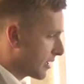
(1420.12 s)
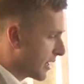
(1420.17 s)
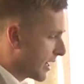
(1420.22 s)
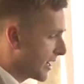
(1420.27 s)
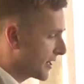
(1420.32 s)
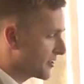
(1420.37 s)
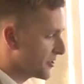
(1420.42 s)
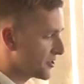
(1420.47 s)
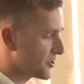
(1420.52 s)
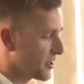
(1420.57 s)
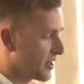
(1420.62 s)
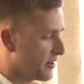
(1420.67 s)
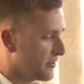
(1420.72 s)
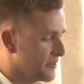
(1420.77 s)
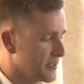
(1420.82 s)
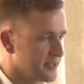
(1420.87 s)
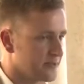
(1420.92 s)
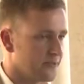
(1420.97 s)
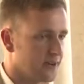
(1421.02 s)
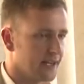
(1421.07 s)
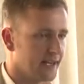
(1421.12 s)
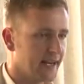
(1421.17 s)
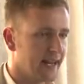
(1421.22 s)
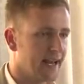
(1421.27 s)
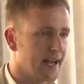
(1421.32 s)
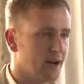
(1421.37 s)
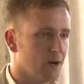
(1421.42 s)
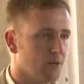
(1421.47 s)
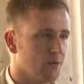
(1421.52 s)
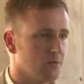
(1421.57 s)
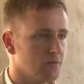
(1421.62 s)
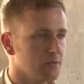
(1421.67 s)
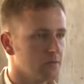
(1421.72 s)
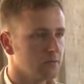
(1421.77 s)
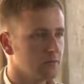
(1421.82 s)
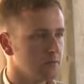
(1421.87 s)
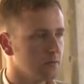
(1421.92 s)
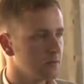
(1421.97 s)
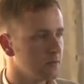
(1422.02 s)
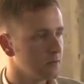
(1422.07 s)
I can share this right now
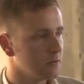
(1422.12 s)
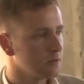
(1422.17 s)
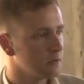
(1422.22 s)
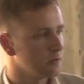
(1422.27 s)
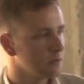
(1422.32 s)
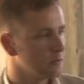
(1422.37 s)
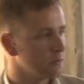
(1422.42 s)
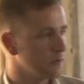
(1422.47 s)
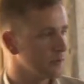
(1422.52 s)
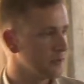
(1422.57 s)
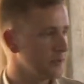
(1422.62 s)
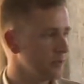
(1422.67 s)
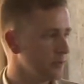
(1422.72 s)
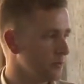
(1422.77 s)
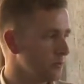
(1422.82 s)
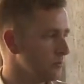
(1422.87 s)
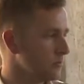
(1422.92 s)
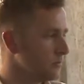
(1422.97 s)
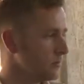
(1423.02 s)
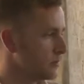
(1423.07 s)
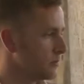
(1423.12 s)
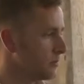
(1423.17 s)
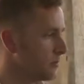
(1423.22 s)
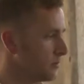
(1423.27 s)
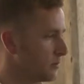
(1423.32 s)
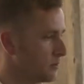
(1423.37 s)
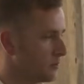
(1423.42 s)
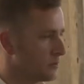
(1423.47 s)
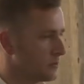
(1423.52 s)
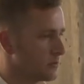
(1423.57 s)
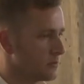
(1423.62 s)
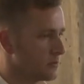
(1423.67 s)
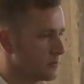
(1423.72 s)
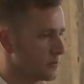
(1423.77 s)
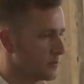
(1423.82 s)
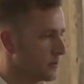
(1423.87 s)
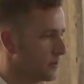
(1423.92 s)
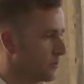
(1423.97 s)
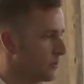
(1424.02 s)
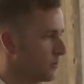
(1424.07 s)
with you.
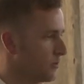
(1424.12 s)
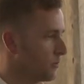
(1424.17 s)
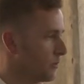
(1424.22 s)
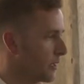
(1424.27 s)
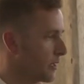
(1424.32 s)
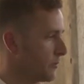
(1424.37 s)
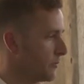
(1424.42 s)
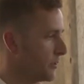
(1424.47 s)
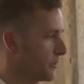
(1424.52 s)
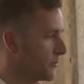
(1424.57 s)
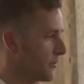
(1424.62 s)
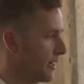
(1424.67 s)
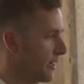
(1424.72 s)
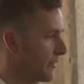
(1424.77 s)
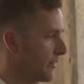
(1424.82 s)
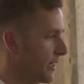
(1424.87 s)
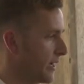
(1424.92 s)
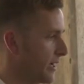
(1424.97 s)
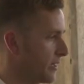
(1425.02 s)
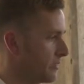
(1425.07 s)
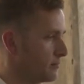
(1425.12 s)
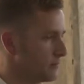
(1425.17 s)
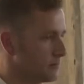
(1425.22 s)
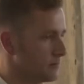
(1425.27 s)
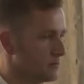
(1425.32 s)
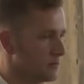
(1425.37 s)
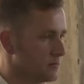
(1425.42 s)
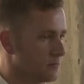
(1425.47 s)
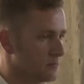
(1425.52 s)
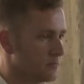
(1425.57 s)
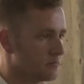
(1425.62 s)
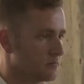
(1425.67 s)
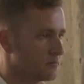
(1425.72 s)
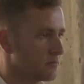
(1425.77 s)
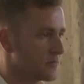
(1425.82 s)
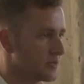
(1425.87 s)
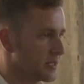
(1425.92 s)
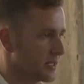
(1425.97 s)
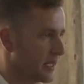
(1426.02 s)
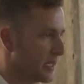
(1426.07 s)
So why don't we try that?
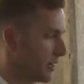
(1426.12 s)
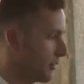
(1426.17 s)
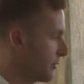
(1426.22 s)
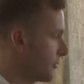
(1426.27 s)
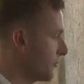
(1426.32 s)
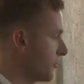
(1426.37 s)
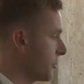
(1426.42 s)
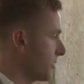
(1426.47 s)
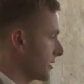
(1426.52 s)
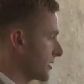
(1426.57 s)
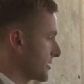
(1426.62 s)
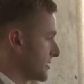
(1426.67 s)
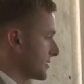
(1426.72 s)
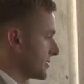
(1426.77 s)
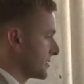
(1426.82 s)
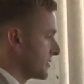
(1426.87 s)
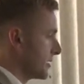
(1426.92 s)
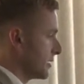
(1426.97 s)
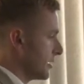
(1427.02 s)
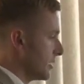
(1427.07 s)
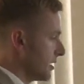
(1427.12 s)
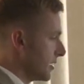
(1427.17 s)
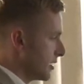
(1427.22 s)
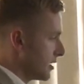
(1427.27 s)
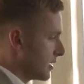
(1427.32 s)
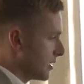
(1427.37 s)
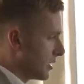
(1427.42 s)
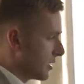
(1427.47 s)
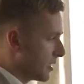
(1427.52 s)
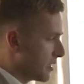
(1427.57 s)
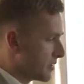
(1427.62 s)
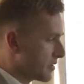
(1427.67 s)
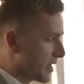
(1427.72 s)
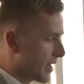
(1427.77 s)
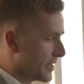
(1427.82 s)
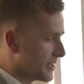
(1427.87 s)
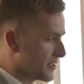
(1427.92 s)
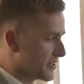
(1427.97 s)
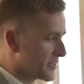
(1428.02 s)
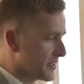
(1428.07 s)
See how it works.
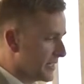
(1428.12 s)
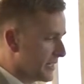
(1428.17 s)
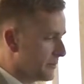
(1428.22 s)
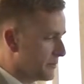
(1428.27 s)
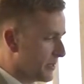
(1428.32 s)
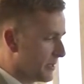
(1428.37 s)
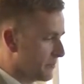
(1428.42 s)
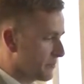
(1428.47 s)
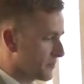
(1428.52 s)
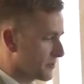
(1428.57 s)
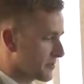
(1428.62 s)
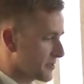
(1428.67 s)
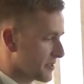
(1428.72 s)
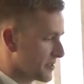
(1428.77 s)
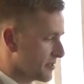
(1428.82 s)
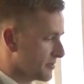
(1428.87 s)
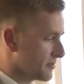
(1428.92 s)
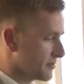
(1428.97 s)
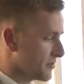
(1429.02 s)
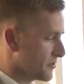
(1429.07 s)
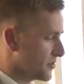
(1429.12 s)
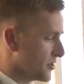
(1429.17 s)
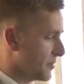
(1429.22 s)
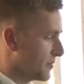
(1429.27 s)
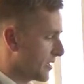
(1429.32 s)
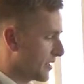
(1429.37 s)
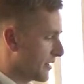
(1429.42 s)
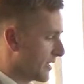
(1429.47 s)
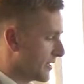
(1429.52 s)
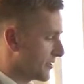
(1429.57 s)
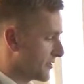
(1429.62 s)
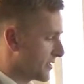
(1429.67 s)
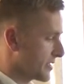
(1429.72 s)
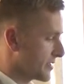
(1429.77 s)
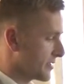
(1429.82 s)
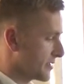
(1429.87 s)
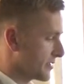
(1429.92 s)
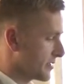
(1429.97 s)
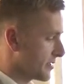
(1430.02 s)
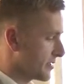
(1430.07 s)
I just need people's Gmail
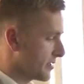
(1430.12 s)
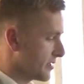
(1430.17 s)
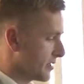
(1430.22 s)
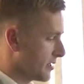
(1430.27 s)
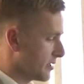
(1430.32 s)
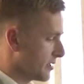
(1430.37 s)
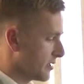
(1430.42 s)
addresses.